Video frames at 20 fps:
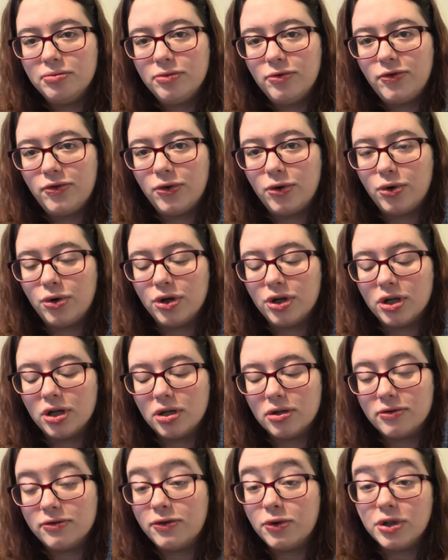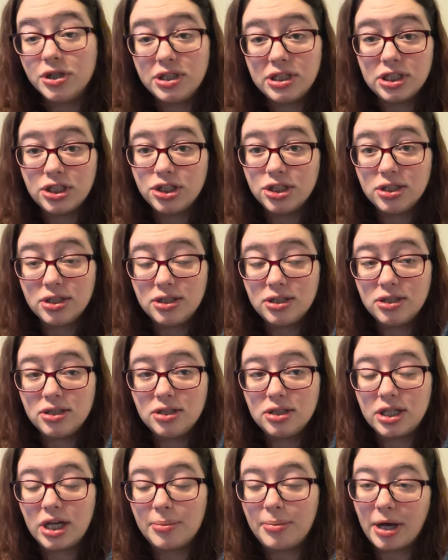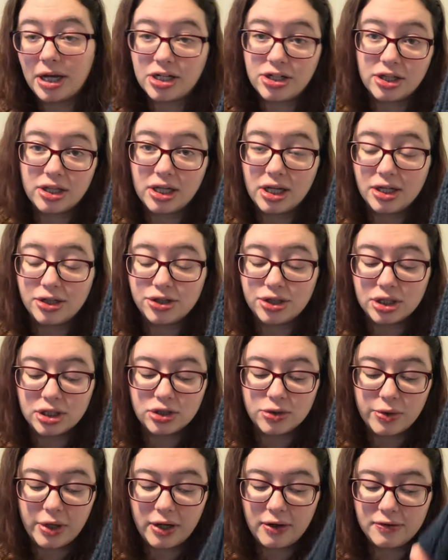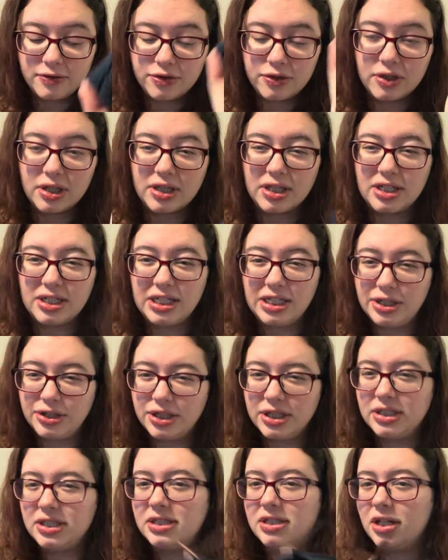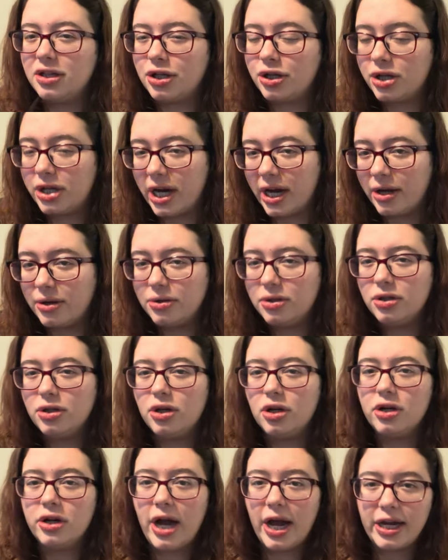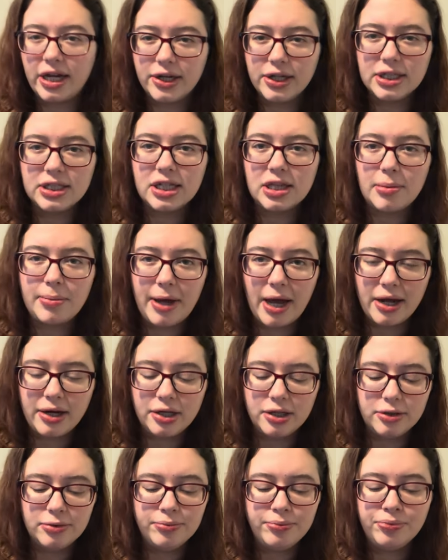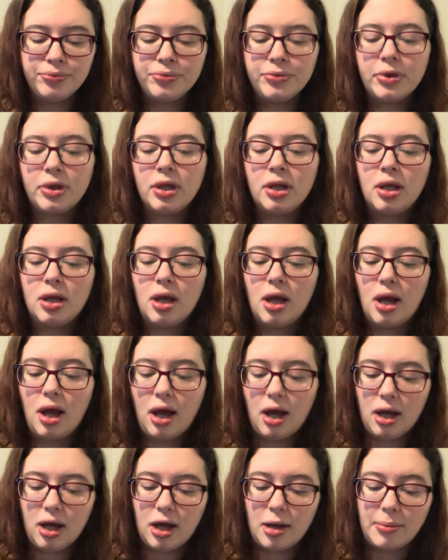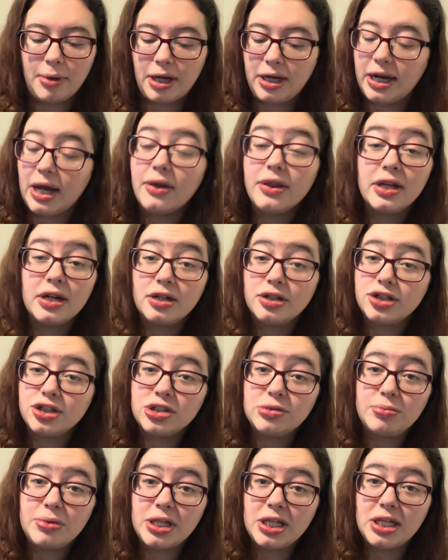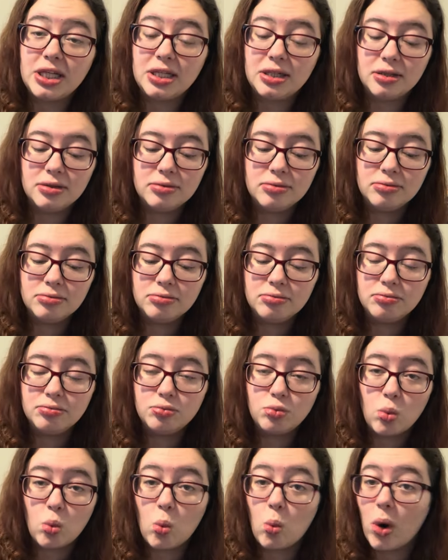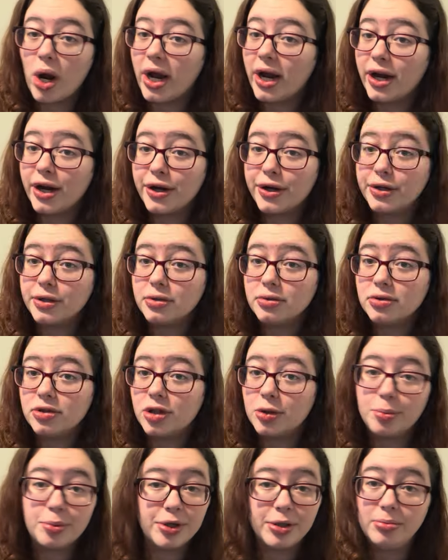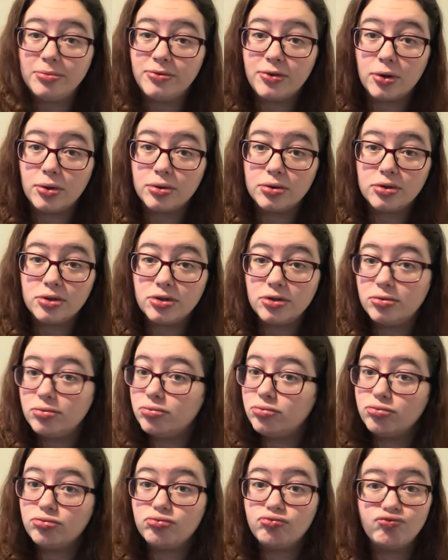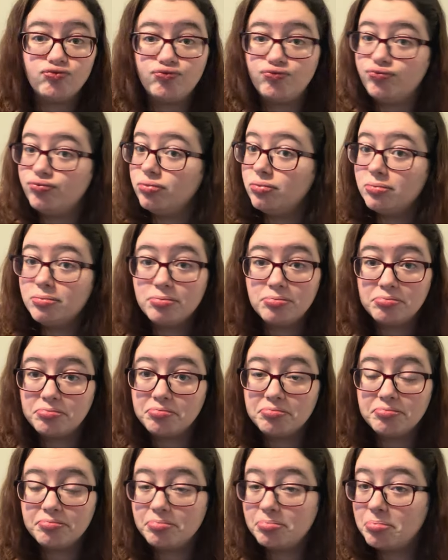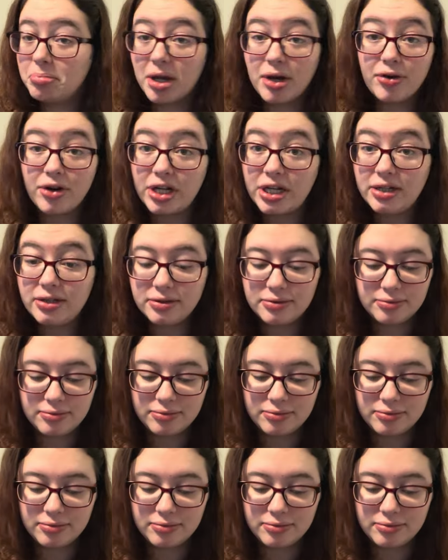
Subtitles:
for 4 stitches to get back to the 112, so that the decreases on the crown are accurate to the pattern. And now that'll just be where the brim folds, period.